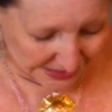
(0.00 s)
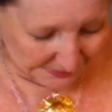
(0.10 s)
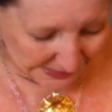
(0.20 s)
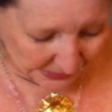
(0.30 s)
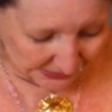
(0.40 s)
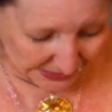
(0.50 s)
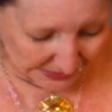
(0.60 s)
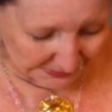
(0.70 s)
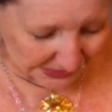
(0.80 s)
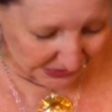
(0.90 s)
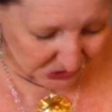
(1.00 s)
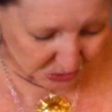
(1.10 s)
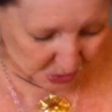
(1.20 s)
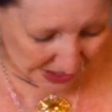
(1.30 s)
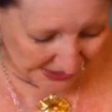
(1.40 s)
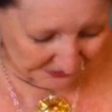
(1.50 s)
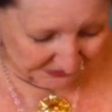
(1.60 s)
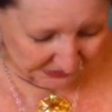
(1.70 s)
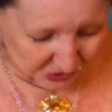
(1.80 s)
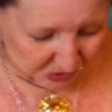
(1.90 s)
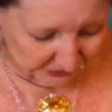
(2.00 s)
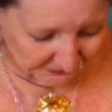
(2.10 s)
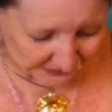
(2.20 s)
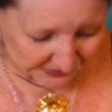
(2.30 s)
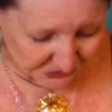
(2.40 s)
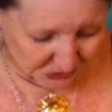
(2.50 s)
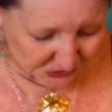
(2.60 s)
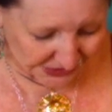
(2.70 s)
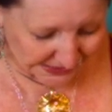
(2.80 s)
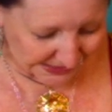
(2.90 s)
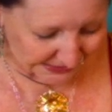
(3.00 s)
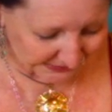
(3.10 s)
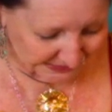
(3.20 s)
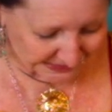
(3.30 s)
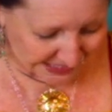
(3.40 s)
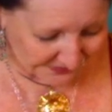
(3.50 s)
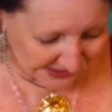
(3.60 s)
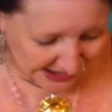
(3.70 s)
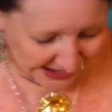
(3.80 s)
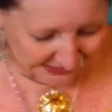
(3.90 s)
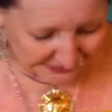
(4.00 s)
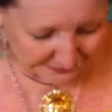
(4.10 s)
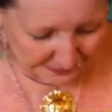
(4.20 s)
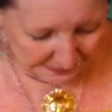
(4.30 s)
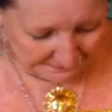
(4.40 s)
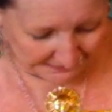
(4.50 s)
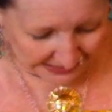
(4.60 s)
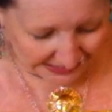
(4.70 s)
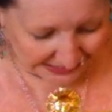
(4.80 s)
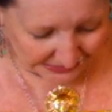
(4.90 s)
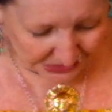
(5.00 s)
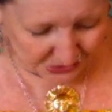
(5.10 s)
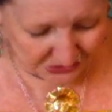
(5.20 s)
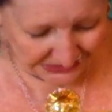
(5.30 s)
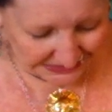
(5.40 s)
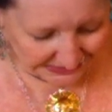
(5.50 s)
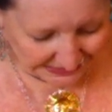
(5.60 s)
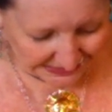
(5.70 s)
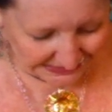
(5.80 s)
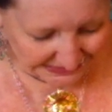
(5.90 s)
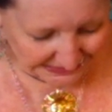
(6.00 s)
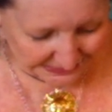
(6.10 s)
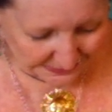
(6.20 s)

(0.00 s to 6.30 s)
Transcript: about him and his wife and all of the dirty dealings they've had. He knows that this is a